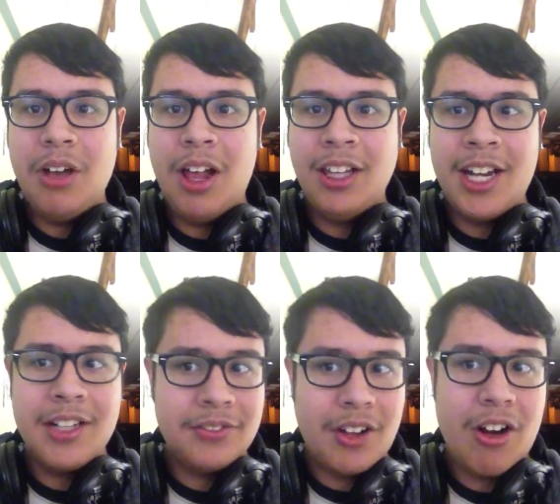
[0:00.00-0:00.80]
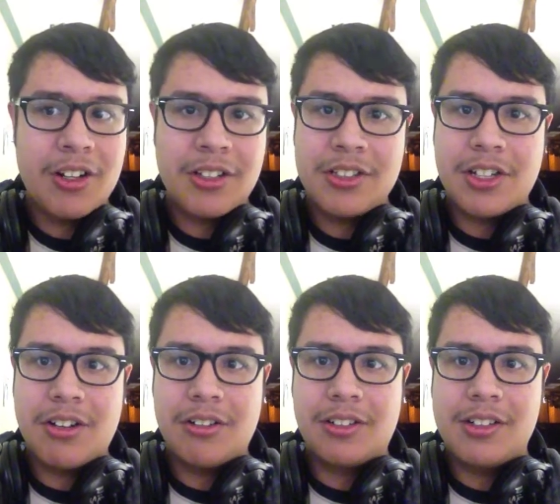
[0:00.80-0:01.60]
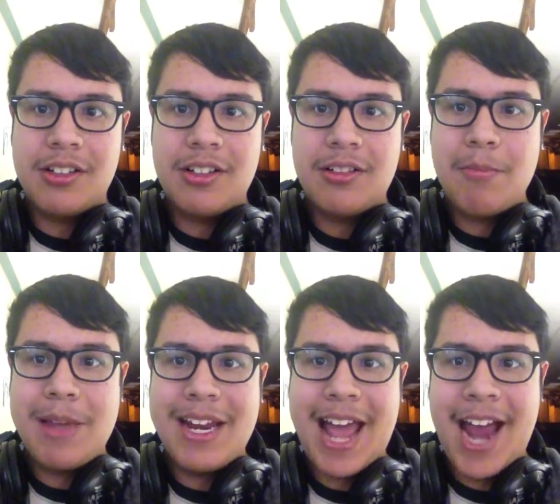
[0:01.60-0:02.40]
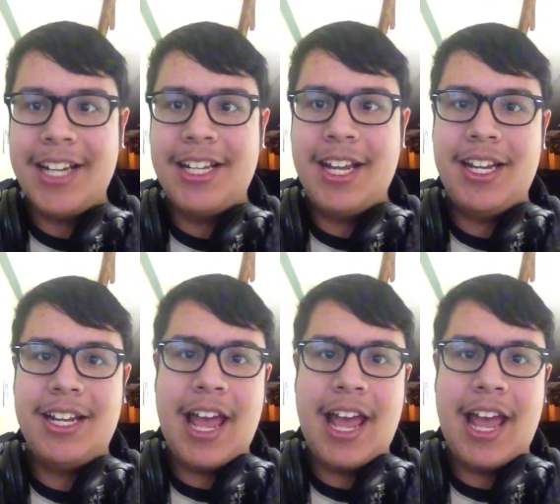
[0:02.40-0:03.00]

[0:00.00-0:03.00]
lot of articles are being added in,